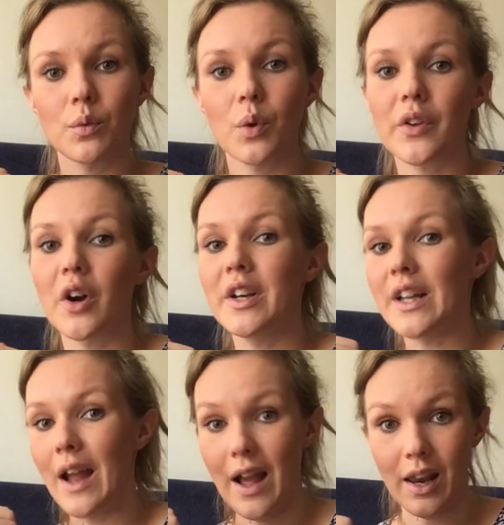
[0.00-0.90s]
What are
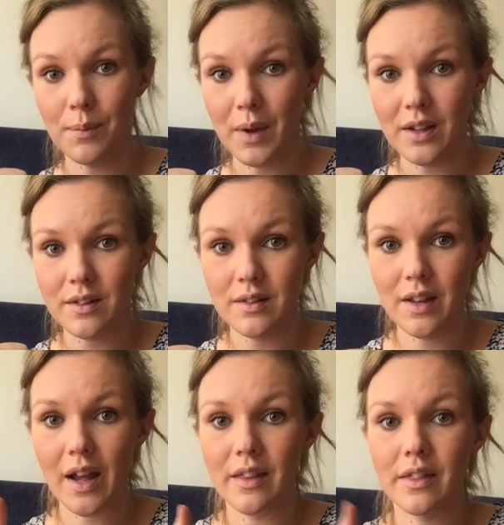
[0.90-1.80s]
the elements
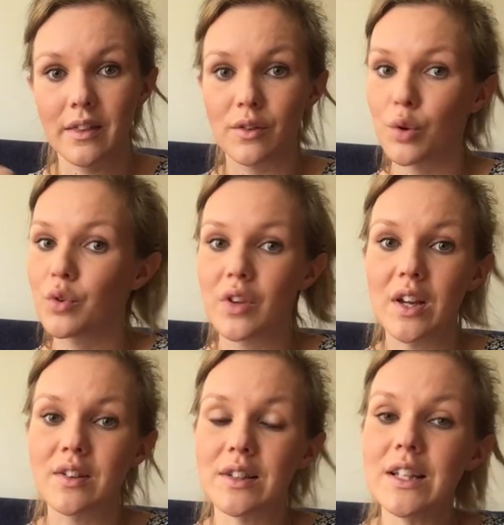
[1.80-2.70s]
that those
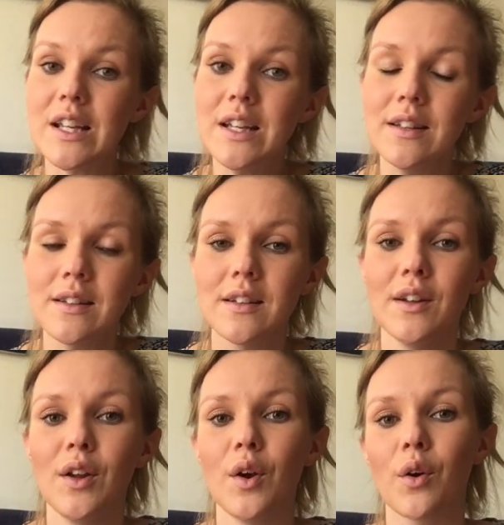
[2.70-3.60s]
things need?
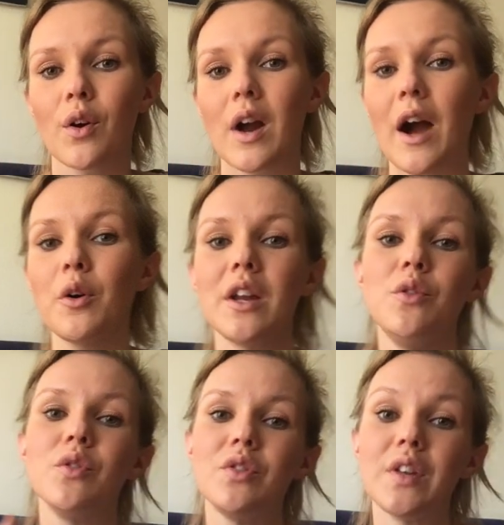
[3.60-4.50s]
Or how can
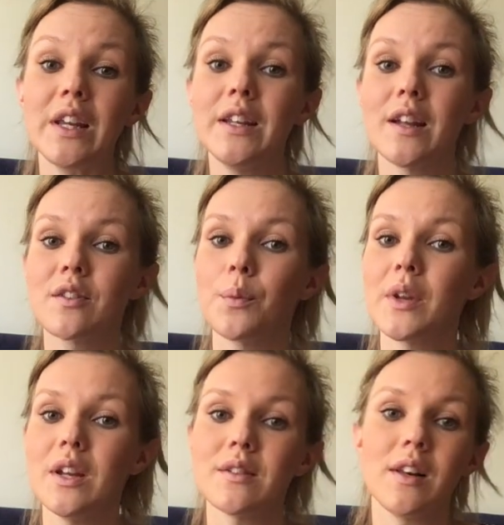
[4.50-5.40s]
you see that
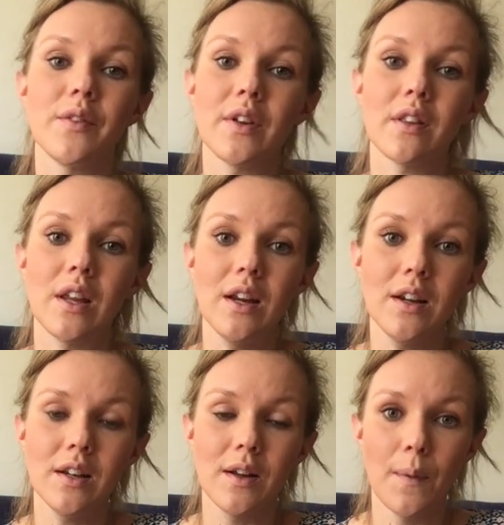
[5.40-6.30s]
something is a living thing?
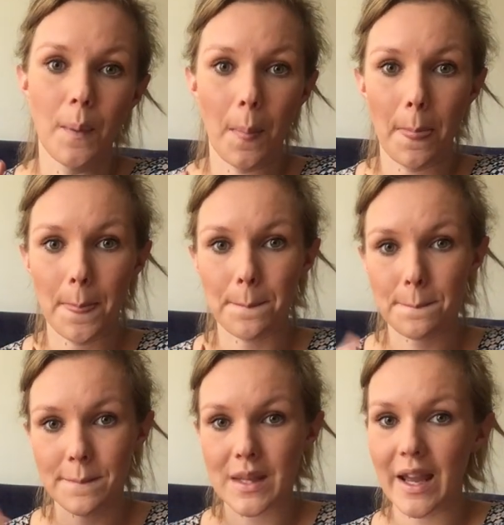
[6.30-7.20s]

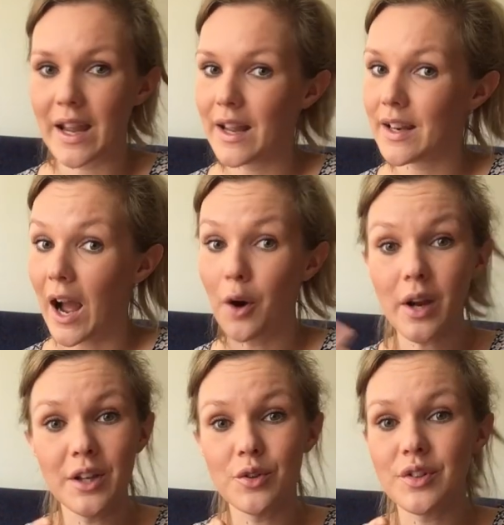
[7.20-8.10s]
And how
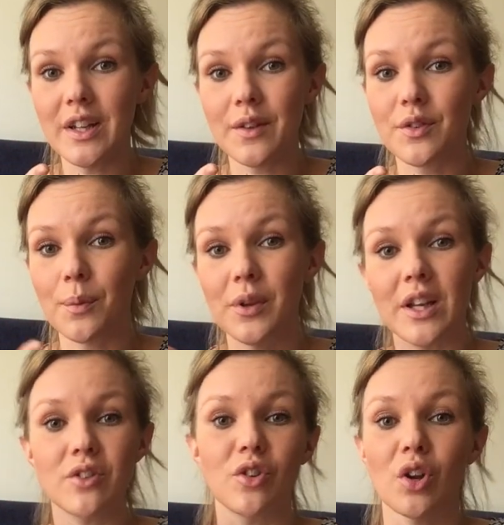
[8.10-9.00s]
can you see if something
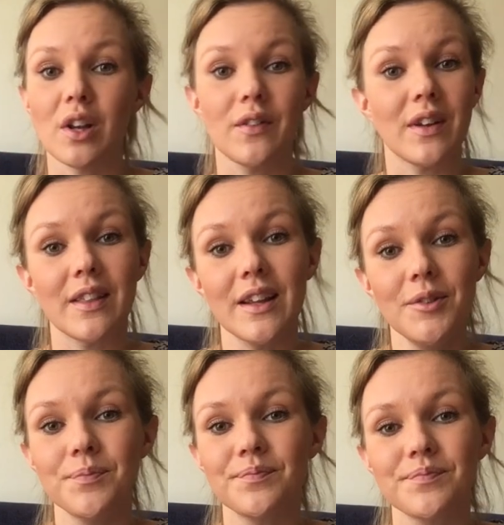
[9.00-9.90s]
is a non-living thing?
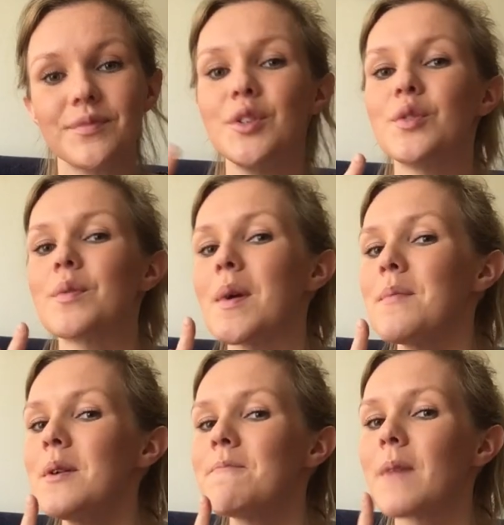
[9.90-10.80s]
Do you
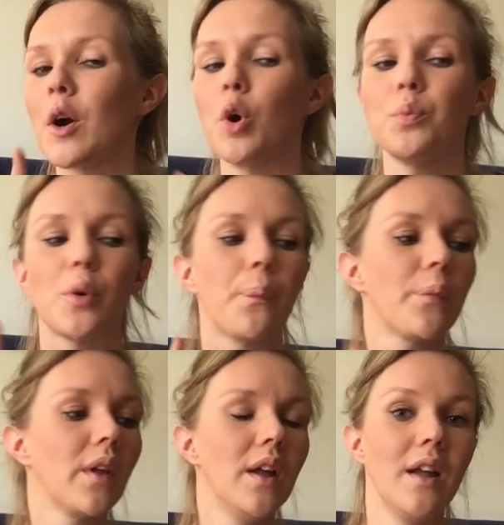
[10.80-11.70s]
remember? I hope so.
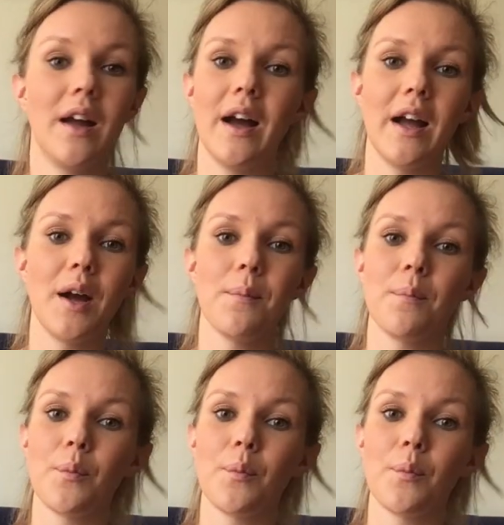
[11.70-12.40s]
I